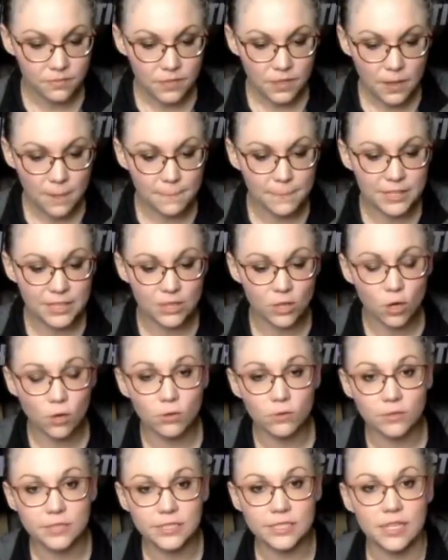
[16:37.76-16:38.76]
But
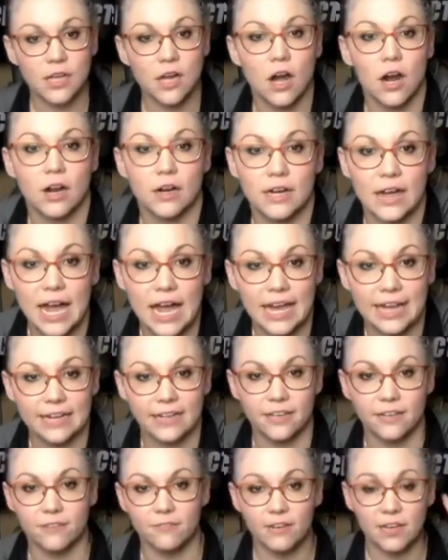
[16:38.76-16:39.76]
those are kind
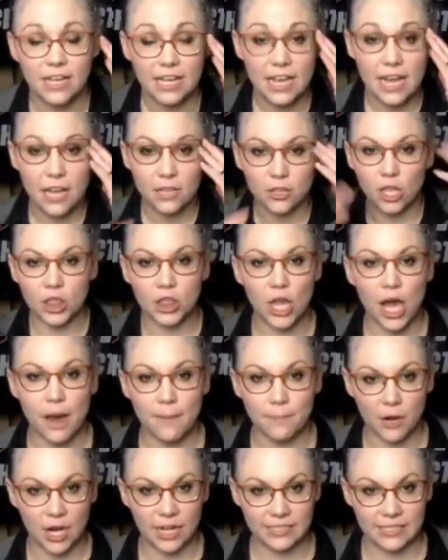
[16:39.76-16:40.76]
of the thought
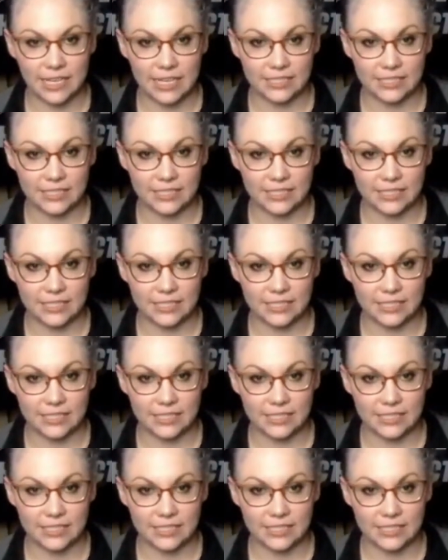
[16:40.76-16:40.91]
process.